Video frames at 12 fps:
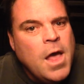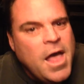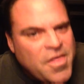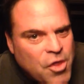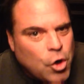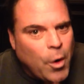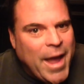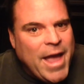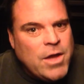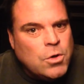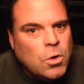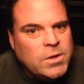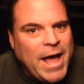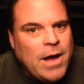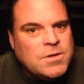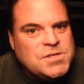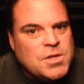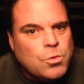And the grand old
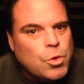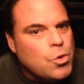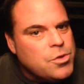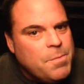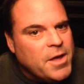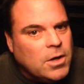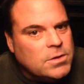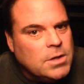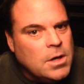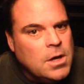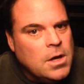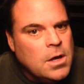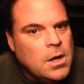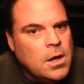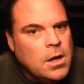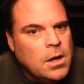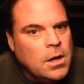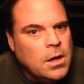house that Ruth built
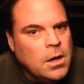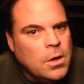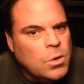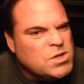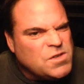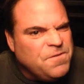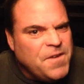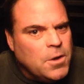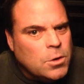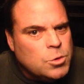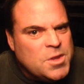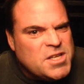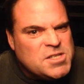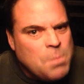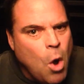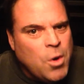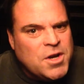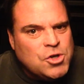was filled with the
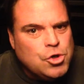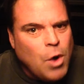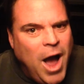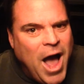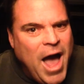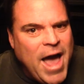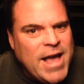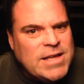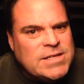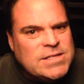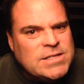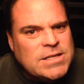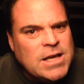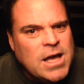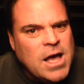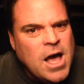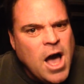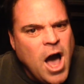smoke and cries
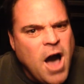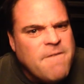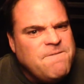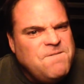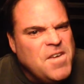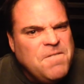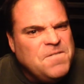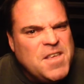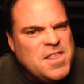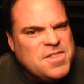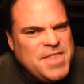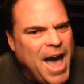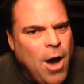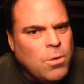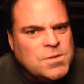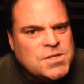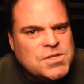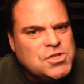of
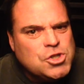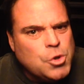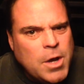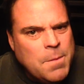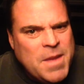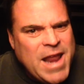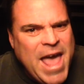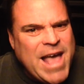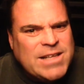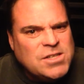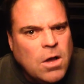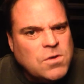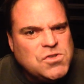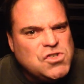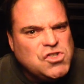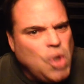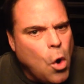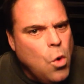50,000 screaming heads all
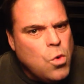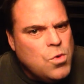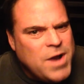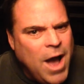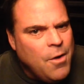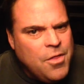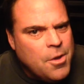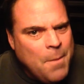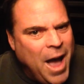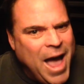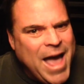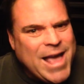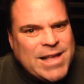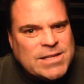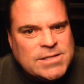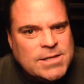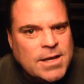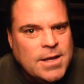stoned out of their
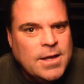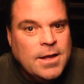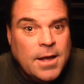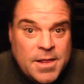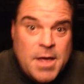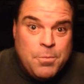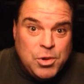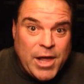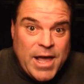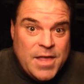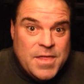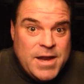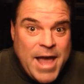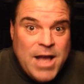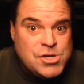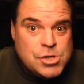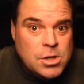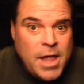minds. And they played the
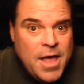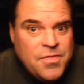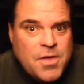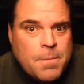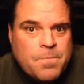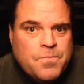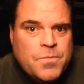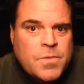national anthem.